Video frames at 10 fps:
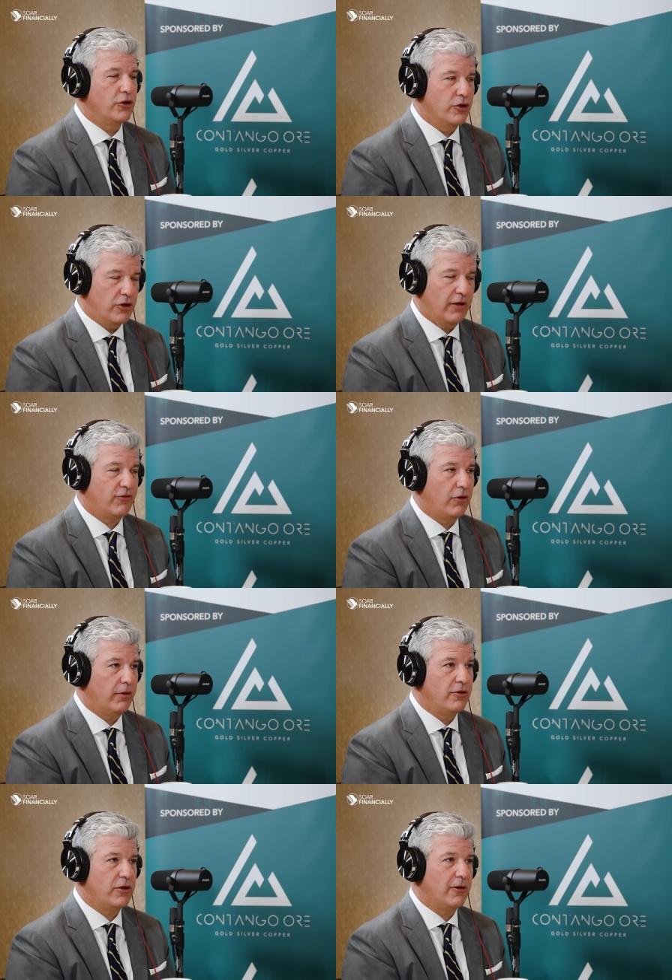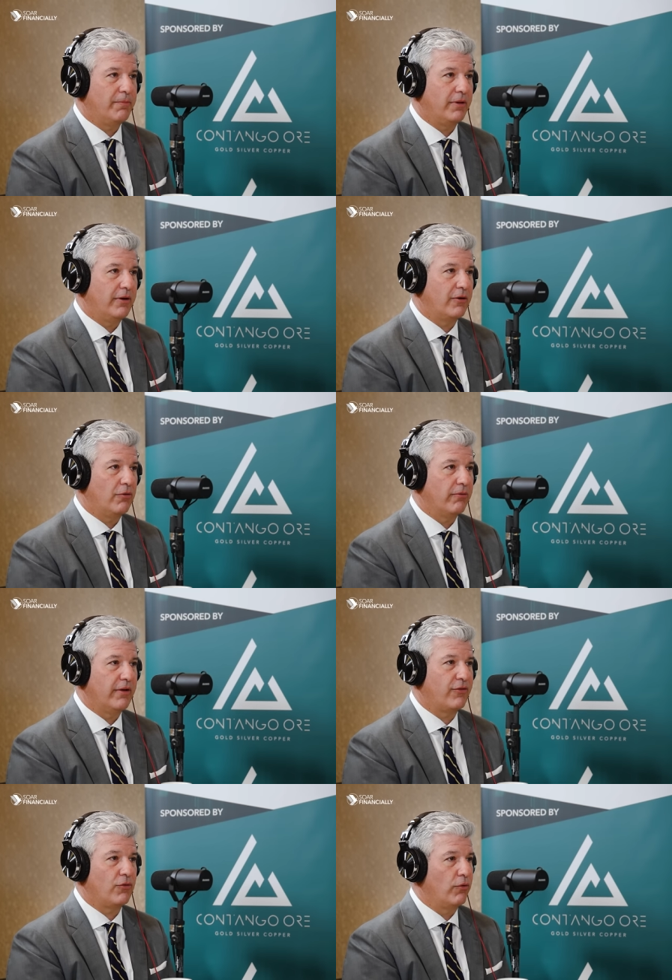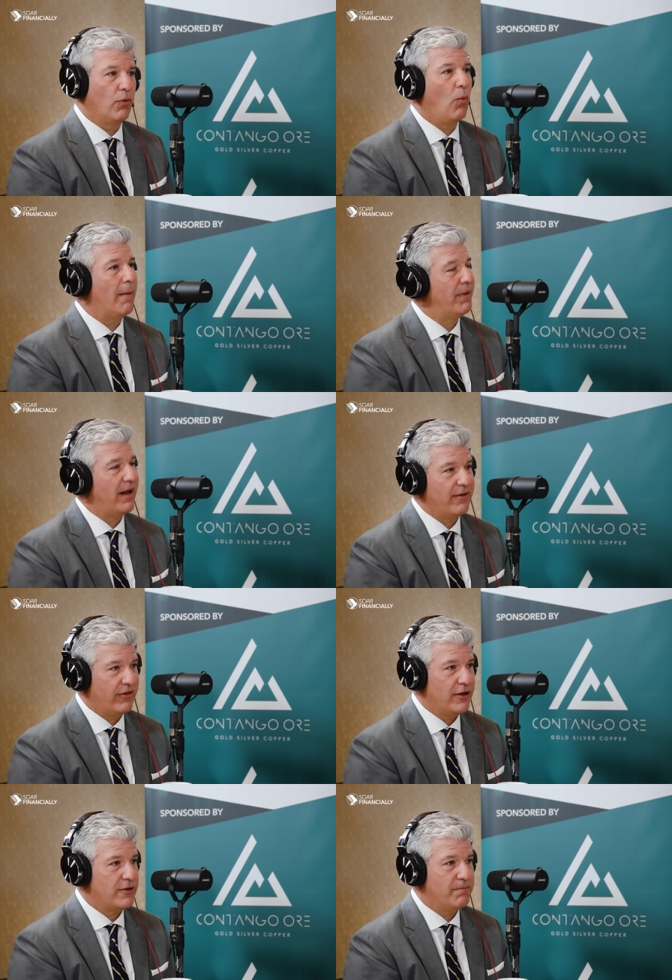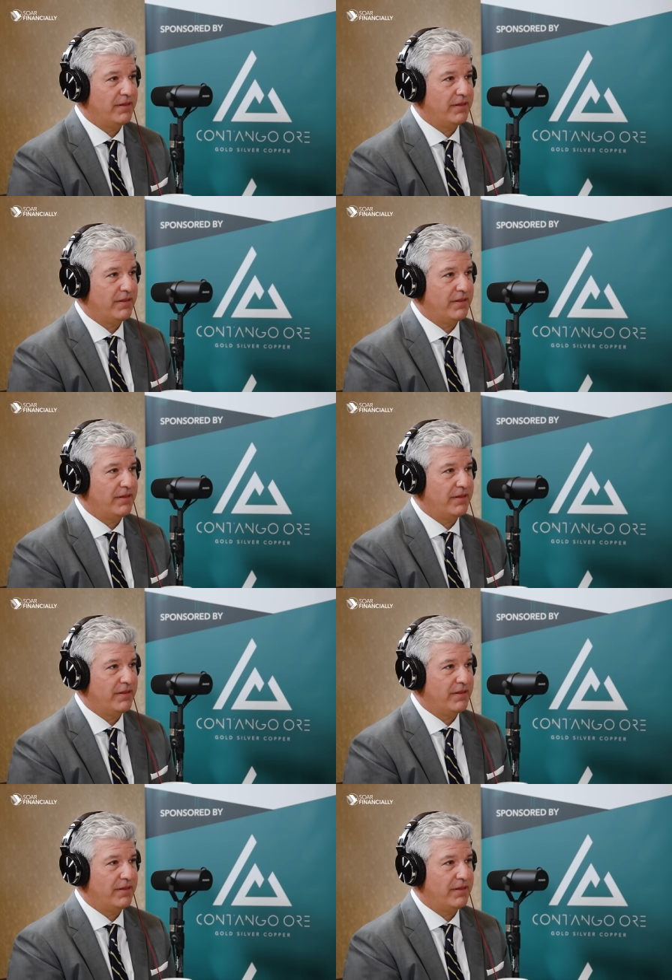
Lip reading: just on geopolitical risks or the weaponization